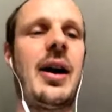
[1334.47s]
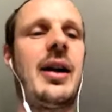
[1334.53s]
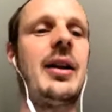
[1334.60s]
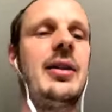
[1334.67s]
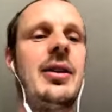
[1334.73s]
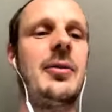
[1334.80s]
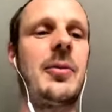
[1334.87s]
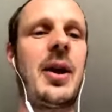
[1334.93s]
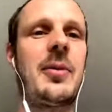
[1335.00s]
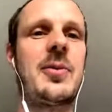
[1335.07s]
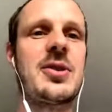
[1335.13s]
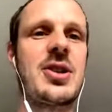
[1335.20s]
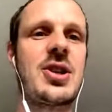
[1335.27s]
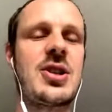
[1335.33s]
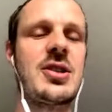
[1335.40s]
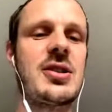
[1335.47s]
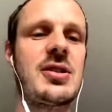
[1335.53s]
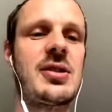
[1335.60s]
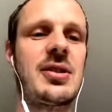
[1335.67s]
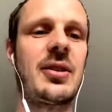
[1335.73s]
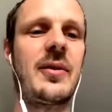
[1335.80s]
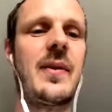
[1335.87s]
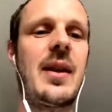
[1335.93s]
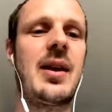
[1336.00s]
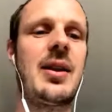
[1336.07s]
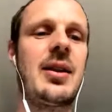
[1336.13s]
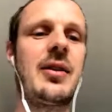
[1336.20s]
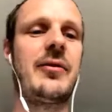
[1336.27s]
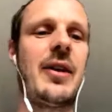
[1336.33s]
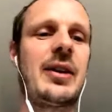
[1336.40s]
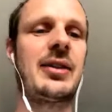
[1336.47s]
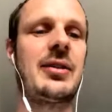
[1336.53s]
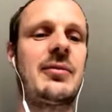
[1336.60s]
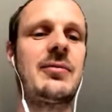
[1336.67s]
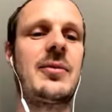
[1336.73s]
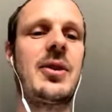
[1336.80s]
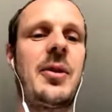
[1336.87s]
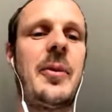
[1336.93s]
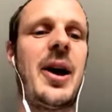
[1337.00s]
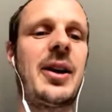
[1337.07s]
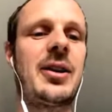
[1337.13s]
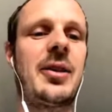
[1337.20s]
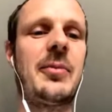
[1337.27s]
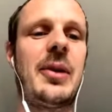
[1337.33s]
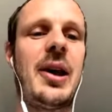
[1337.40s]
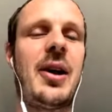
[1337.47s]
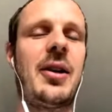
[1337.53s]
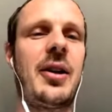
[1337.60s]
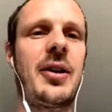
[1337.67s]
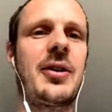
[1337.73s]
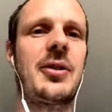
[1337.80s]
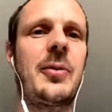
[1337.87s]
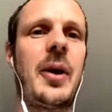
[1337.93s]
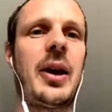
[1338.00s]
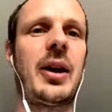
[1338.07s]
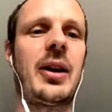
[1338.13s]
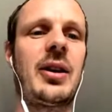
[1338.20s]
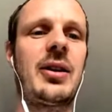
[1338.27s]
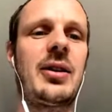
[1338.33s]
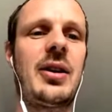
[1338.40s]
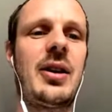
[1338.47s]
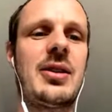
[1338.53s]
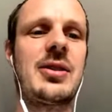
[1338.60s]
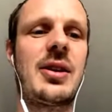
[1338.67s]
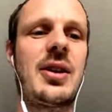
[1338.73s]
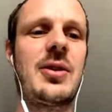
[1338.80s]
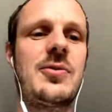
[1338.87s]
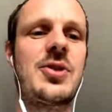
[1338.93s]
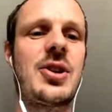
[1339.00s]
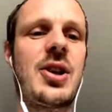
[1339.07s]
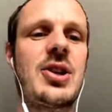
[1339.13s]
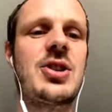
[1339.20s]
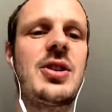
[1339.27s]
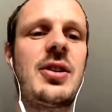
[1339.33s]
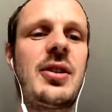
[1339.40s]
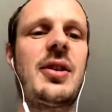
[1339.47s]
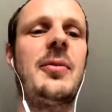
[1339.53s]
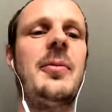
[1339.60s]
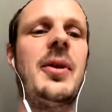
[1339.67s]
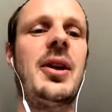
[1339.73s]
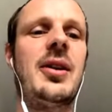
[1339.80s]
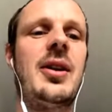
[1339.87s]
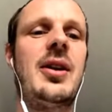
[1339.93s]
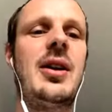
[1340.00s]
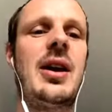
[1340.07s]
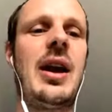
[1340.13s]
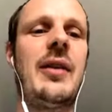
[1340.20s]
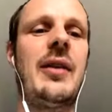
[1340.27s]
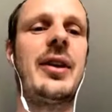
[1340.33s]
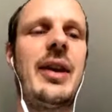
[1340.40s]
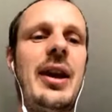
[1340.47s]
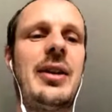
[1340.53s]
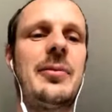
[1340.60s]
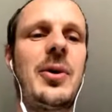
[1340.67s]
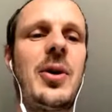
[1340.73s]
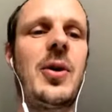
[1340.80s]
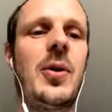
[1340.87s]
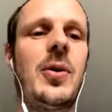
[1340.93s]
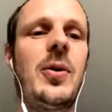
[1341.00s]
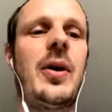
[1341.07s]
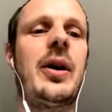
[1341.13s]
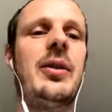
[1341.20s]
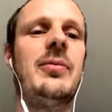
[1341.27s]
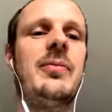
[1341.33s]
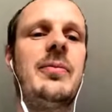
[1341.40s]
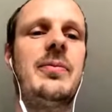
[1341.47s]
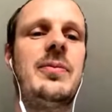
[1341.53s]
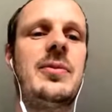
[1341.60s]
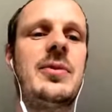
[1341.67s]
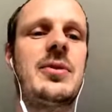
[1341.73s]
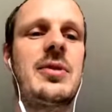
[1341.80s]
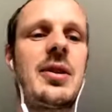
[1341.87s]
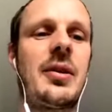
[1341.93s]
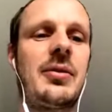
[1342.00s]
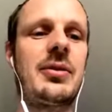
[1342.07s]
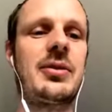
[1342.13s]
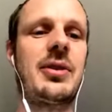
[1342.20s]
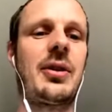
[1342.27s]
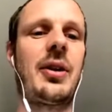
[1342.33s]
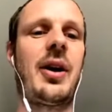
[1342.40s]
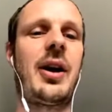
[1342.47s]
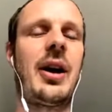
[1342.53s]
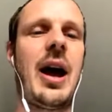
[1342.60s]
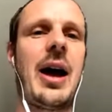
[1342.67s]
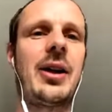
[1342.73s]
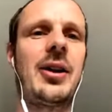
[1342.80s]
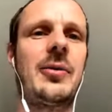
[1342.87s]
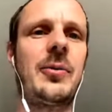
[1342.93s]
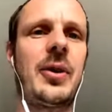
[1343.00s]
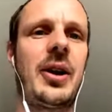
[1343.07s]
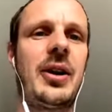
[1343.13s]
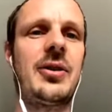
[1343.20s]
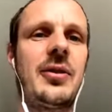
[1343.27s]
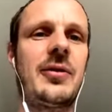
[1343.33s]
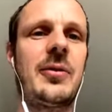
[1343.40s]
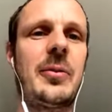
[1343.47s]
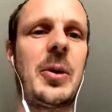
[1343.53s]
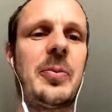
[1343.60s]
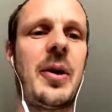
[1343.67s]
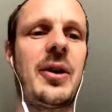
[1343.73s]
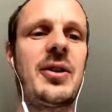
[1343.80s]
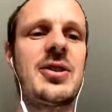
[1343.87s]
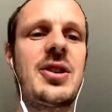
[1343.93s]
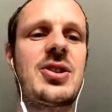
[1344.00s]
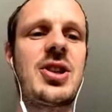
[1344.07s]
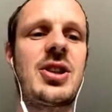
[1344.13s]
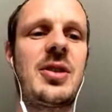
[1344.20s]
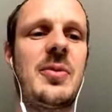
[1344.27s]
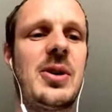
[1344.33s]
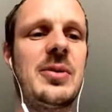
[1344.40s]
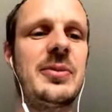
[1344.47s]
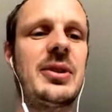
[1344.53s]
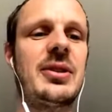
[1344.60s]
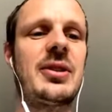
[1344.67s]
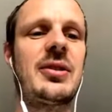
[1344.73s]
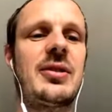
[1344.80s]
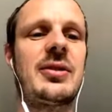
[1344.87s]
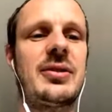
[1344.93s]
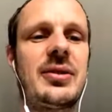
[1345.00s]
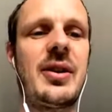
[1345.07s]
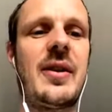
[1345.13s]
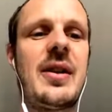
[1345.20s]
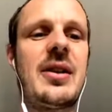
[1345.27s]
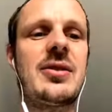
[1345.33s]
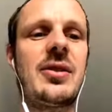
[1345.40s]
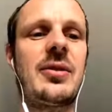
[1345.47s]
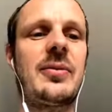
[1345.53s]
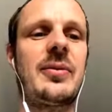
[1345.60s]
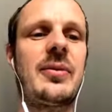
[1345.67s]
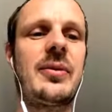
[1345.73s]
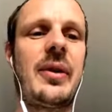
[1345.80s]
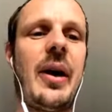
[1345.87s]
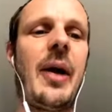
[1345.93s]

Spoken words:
in their wing positions. So the fact that Coman can play on either wing is a huge addition to them. And if they let him go, and they're kind of haggling with Inter about Perisic at the moment, so